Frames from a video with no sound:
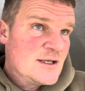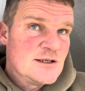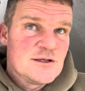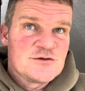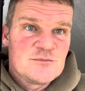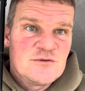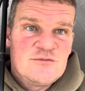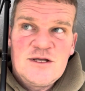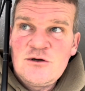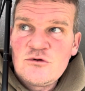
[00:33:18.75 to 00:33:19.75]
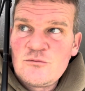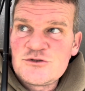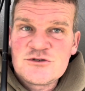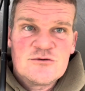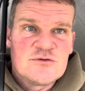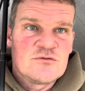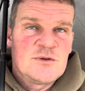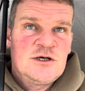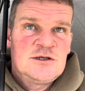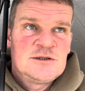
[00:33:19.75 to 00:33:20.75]
are, to be fair. Or the majority of them
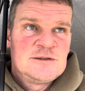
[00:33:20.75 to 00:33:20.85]
are.